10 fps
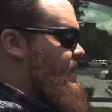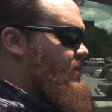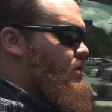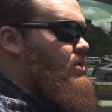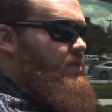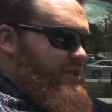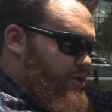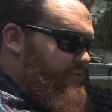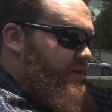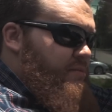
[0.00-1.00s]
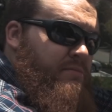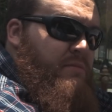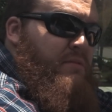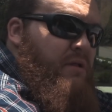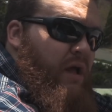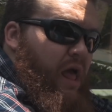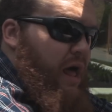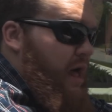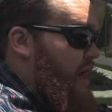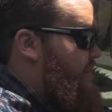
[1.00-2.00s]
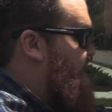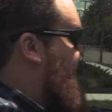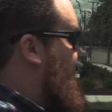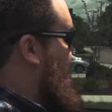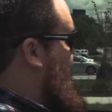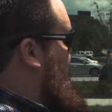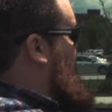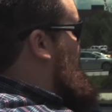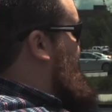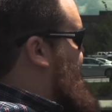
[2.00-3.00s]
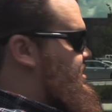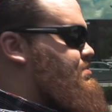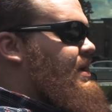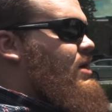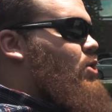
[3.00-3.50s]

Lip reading: locally driven, that with these big